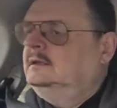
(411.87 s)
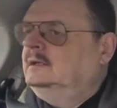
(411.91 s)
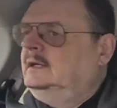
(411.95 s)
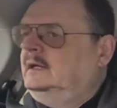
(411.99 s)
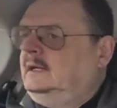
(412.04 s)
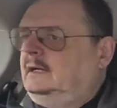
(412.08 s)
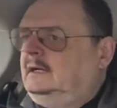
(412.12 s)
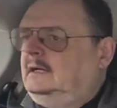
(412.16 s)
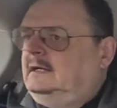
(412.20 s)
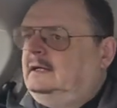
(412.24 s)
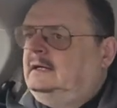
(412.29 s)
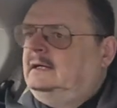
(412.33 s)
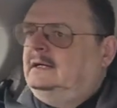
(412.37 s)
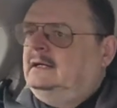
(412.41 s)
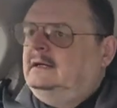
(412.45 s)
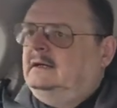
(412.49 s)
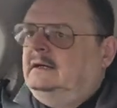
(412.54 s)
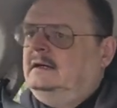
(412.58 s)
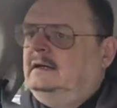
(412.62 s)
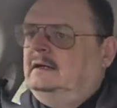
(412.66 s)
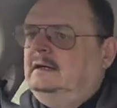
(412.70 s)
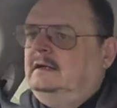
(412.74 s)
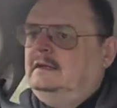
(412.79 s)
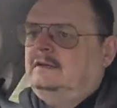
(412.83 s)

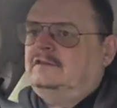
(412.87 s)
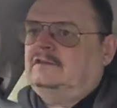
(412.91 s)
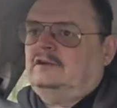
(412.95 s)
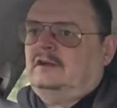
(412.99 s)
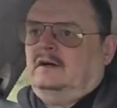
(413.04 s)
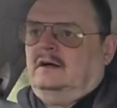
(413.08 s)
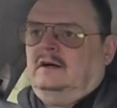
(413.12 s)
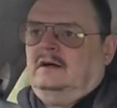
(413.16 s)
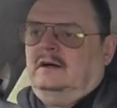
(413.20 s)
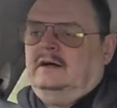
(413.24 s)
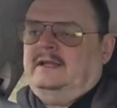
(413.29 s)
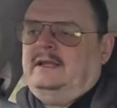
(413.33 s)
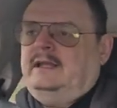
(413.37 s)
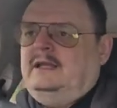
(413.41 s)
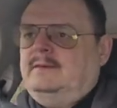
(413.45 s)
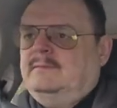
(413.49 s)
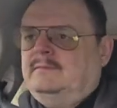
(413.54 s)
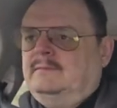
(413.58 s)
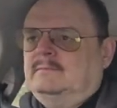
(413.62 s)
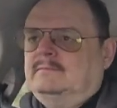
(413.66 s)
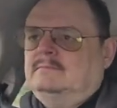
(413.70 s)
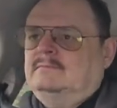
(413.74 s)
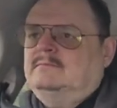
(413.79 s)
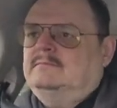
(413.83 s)
Ty,
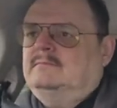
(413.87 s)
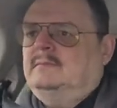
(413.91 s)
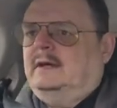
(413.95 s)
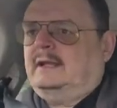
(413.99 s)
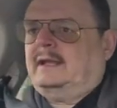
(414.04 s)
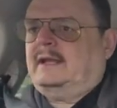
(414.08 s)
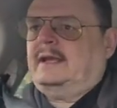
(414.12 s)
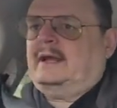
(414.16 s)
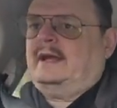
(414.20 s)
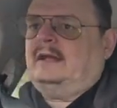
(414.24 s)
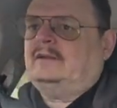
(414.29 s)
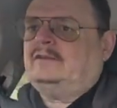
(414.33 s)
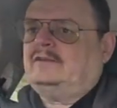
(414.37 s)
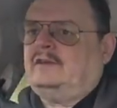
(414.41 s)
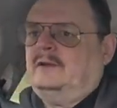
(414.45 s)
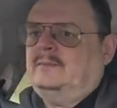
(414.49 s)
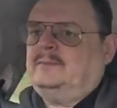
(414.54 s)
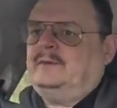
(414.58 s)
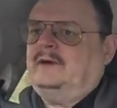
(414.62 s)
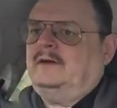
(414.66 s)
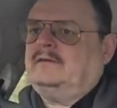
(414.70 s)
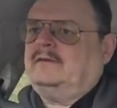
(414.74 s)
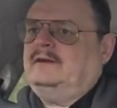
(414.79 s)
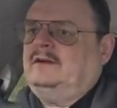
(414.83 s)
my cat
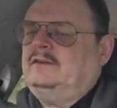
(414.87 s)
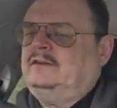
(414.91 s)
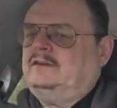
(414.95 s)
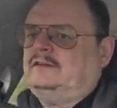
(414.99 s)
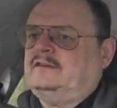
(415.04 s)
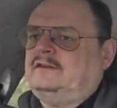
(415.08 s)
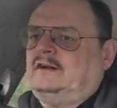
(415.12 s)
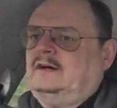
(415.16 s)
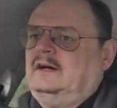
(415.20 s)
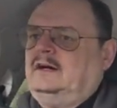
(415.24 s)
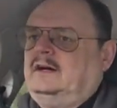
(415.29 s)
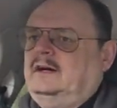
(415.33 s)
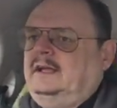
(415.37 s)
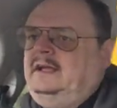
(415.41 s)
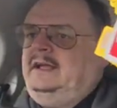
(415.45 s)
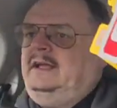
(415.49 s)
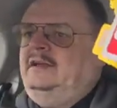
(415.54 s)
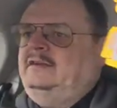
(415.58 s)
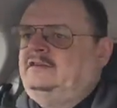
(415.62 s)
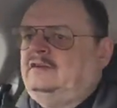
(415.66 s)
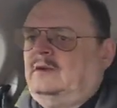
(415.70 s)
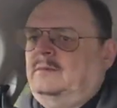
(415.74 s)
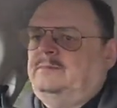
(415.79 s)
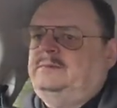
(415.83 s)
Tiberius, Ty
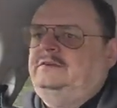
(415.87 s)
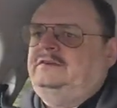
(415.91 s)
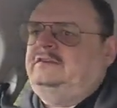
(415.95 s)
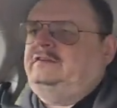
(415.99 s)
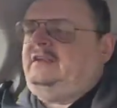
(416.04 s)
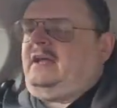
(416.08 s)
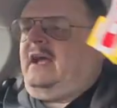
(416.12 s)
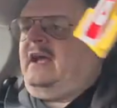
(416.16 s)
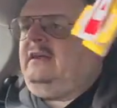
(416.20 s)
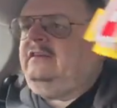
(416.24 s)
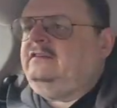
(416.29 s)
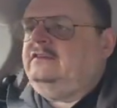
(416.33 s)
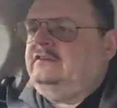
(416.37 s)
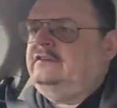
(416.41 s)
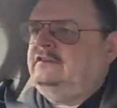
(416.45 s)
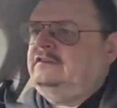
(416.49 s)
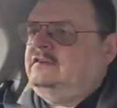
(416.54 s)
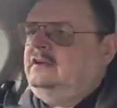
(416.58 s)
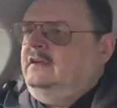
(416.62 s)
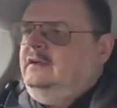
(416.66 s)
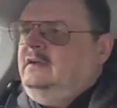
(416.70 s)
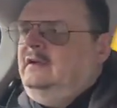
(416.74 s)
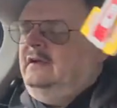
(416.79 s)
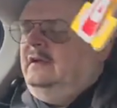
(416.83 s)
is
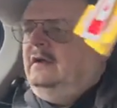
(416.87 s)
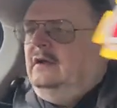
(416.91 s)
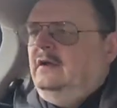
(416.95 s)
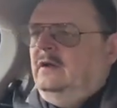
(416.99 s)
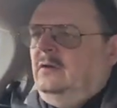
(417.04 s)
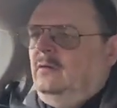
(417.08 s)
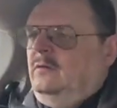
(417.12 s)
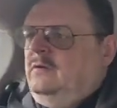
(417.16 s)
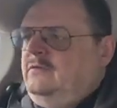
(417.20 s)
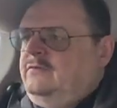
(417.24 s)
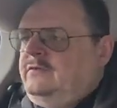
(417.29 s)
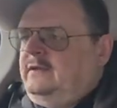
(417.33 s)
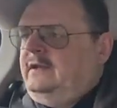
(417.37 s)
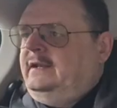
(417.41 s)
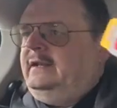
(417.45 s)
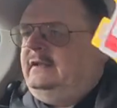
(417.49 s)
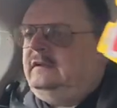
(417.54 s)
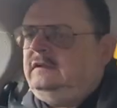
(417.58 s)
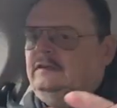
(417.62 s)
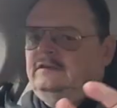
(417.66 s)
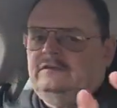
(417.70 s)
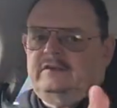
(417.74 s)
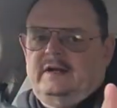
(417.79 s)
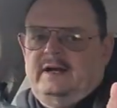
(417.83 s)
obsessed with the
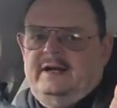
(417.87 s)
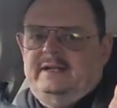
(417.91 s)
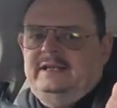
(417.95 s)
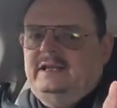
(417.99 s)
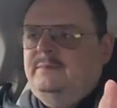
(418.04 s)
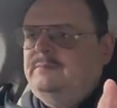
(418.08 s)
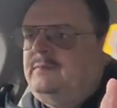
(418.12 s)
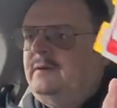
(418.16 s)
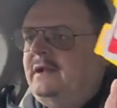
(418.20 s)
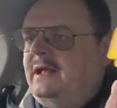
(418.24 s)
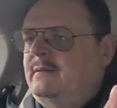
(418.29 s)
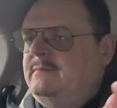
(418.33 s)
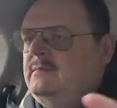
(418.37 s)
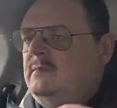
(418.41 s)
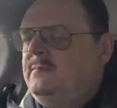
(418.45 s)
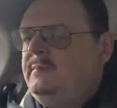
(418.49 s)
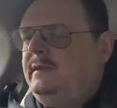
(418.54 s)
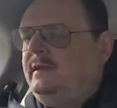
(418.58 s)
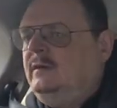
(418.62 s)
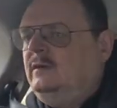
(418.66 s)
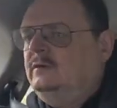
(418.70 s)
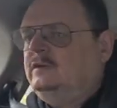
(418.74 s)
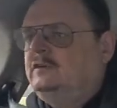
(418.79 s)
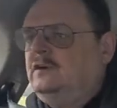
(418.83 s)
little tiny
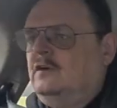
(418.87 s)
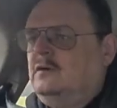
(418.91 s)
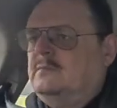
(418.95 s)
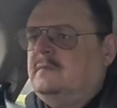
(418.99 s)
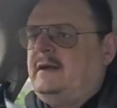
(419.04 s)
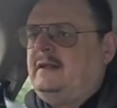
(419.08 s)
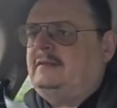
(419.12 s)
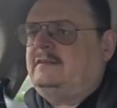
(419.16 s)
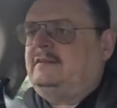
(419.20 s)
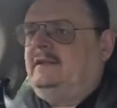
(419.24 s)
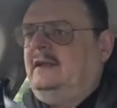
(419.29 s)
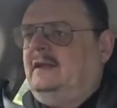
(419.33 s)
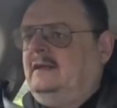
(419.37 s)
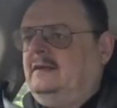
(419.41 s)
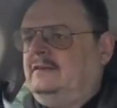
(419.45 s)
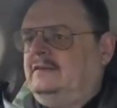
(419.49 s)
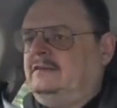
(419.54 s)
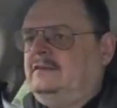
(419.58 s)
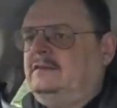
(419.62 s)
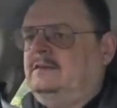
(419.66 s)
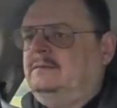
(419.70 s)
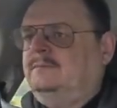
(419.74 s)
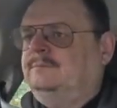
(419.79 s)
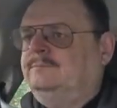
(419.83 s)
Playmobil
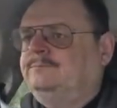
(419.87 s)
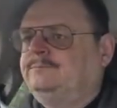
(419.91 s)
Dogmatics.